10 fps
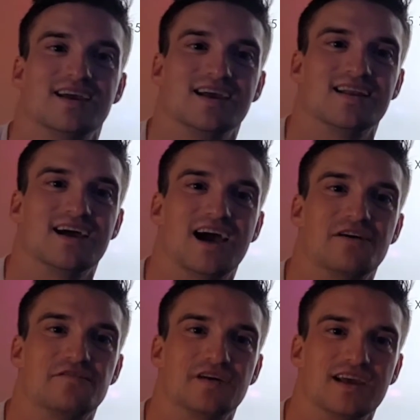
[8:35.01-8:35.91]
And
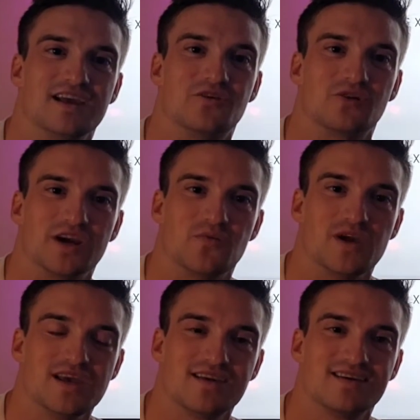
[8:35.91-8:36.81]
have a great
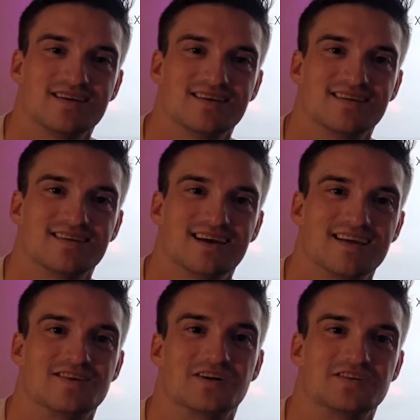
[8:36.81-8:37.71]
week,
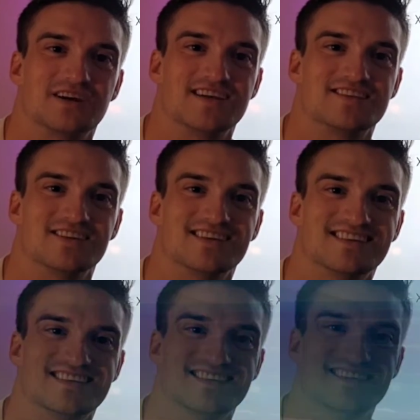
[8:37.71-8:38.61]
and talk to you guys soon.